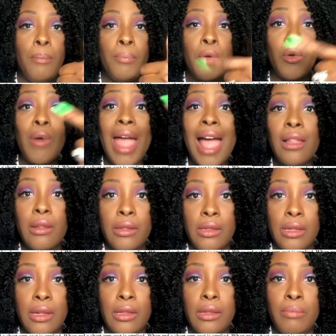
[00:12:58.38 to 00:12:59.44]

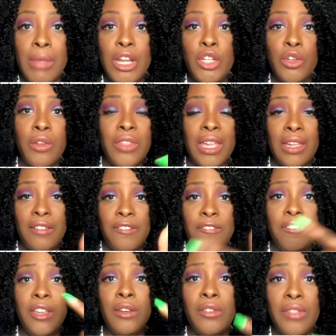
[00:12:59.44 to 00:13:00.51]
Paralysis, make sure they can
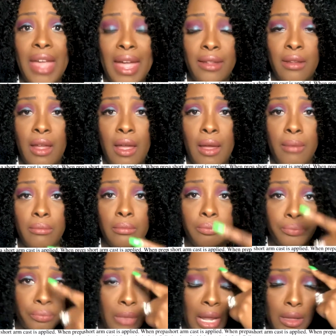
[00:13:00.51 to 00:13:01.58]
feel that
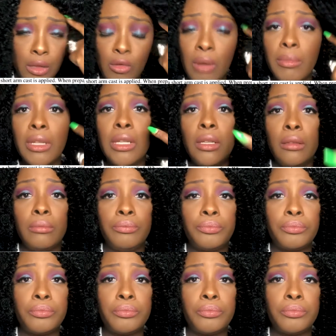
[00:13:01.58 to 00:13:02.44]
um, extremity.